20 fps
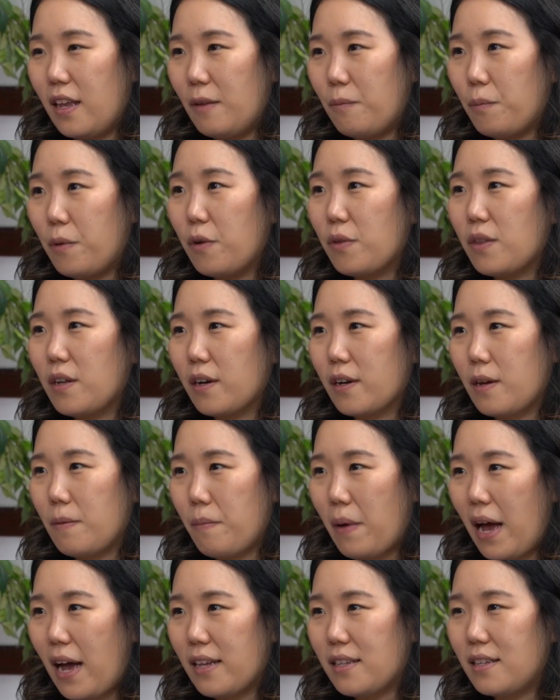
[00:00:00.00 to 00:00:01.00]
in both their
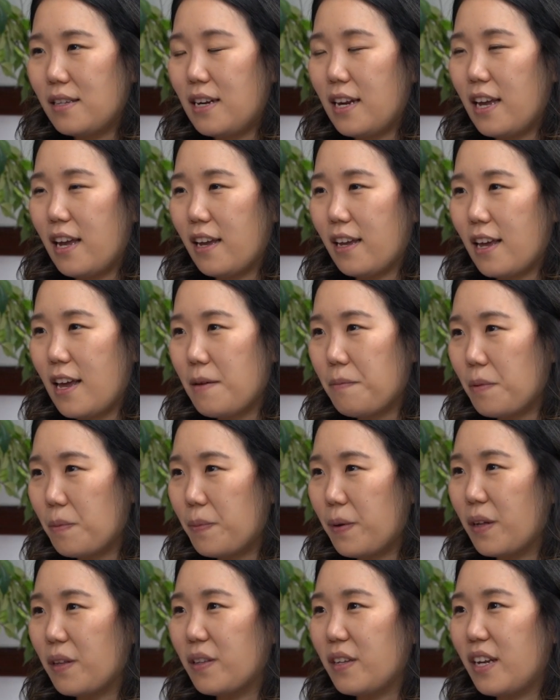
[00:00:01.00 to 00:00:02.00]
capacity and
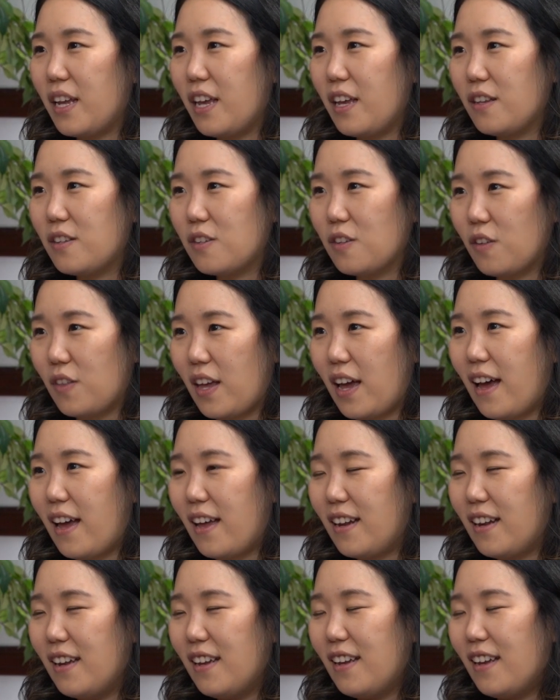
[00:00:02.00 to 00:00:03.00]
capability, so
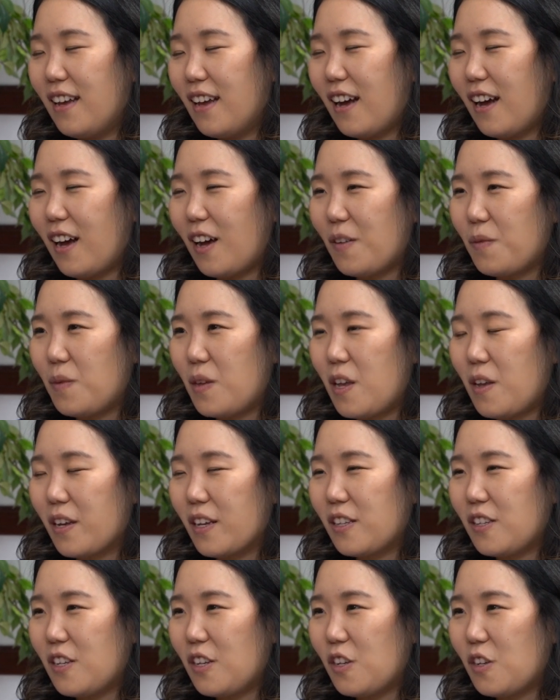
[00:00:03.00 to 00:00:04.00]
that it
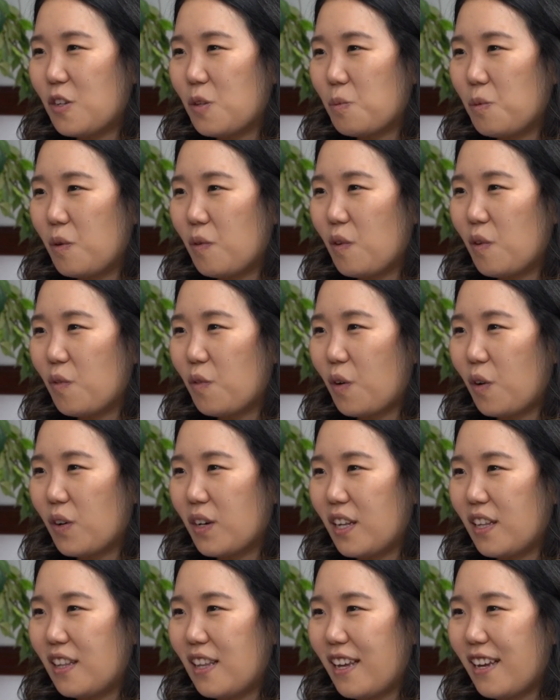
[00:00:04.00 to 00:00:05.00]
continues moving forward
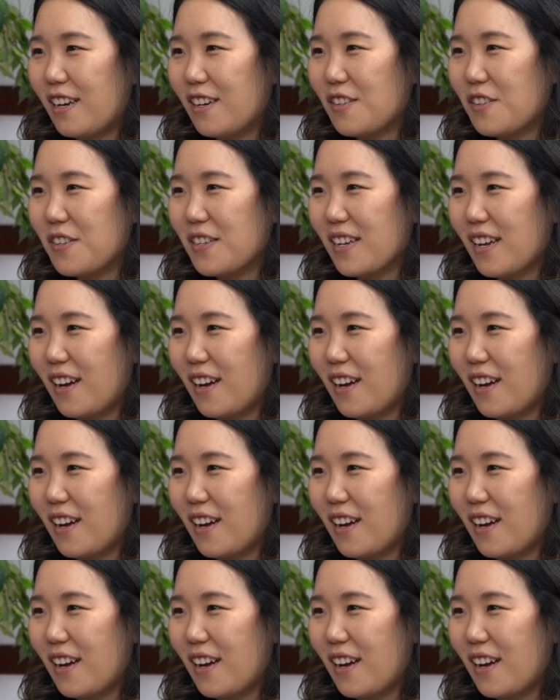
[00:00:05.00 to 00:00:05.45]
in the years to